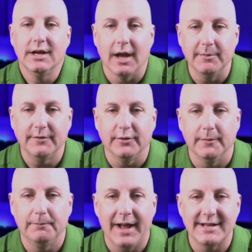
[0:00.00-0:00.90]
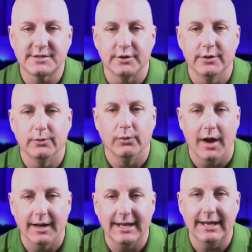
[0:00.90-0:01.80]
coming from Pastor
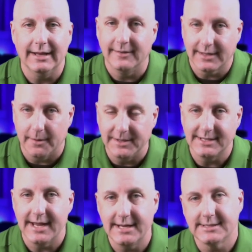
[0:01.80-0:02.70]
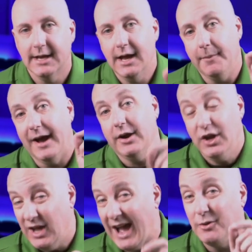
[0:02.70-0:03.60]
Ronnie in the coming days
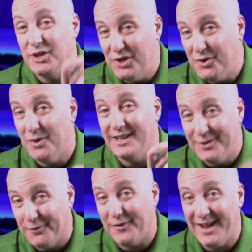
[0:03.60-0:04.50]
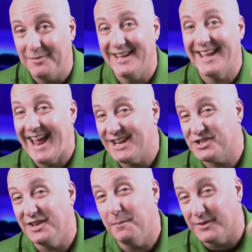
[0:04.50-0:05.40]
about how you and your family can
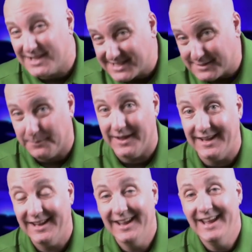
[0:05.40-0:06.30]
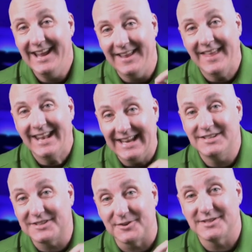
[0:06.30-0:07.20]
actually participate in that
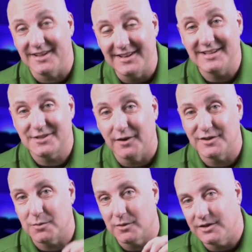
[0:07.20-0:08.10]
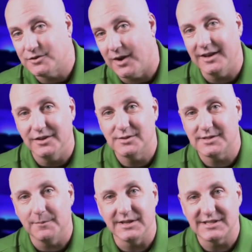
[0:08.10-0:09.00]
Easter Sunday service. We're going to try to do
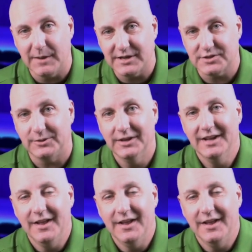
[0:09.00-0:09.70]
something special